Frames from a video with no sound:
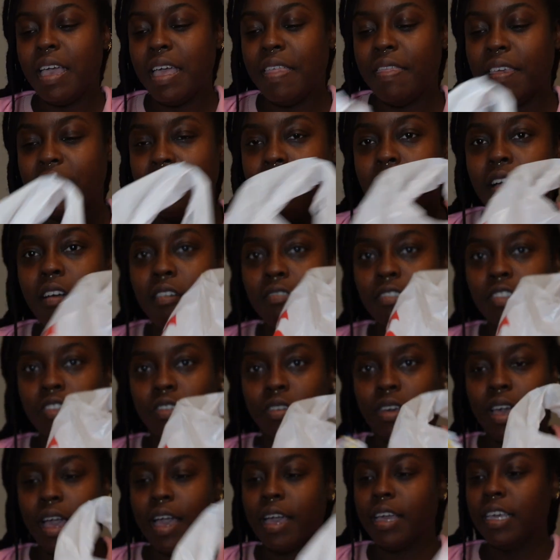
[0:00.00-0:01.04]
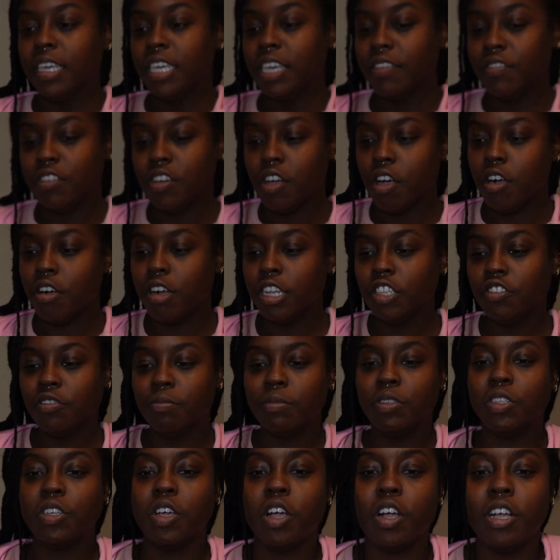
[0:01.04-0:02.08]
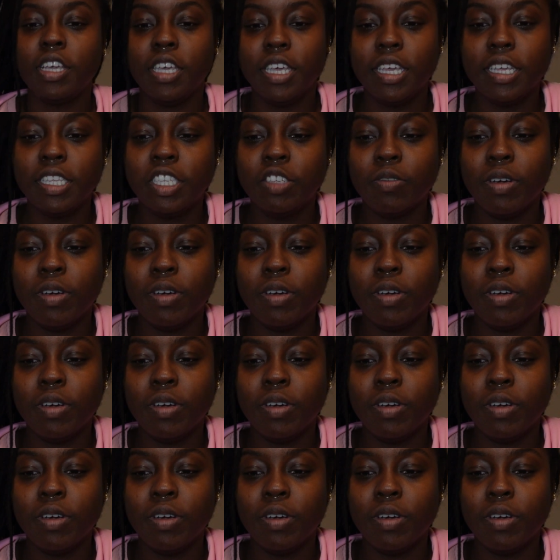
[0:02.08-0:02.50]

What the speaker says: And then I also got gift cards from Target.